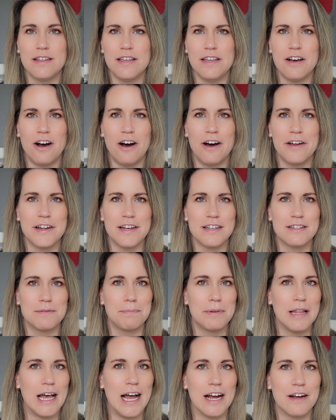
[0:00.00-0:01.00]
the Onyx
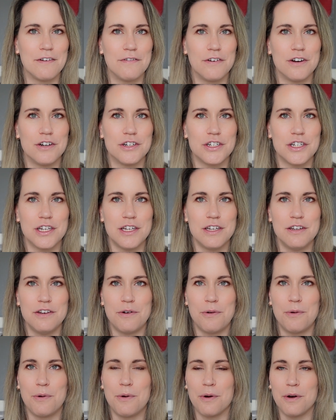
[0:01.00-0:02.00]
Black
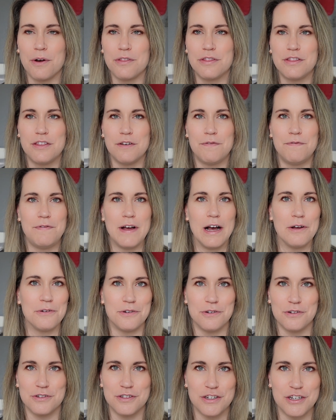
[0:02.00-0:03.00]
version or the
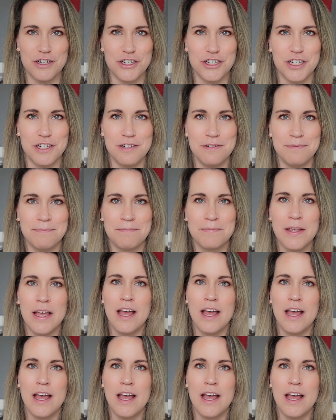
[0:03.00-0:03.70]
Founders Edition.